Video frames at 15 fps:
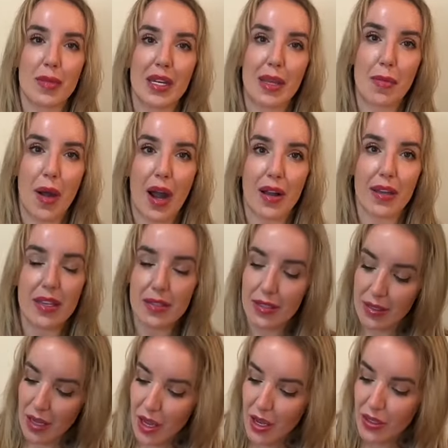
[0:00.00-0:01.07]
many
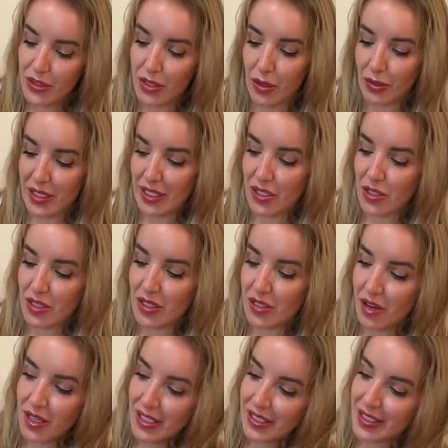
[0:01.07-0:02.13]
pockets. So let's just
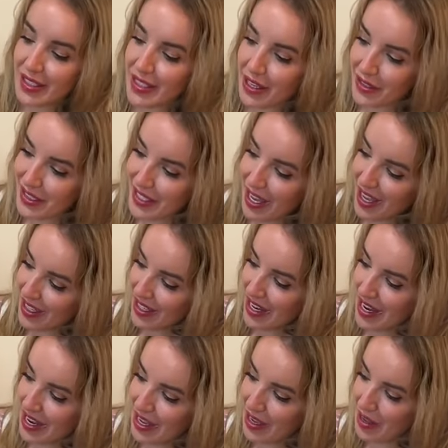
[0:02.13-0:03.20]
start. This outside,
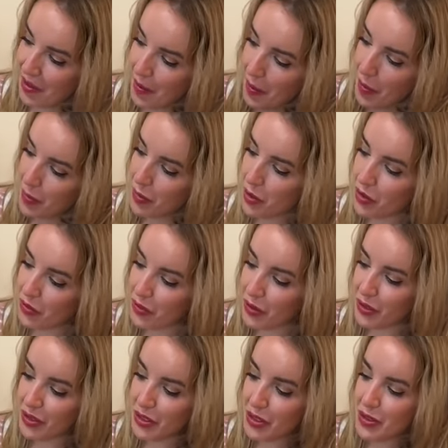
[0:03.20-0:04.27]

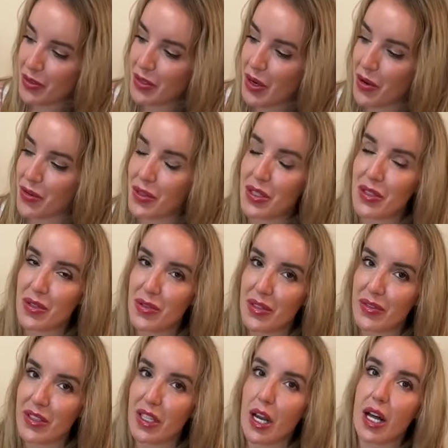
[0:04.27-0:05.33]
beautiful, two-tone, two
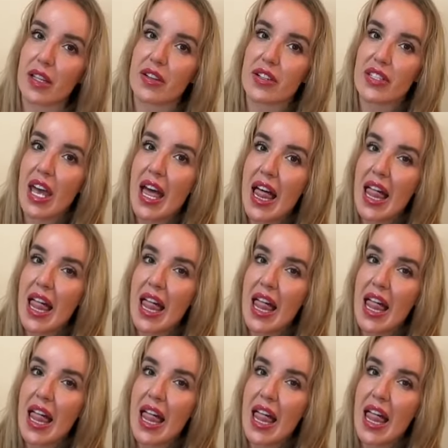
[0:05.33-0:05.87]
different colors,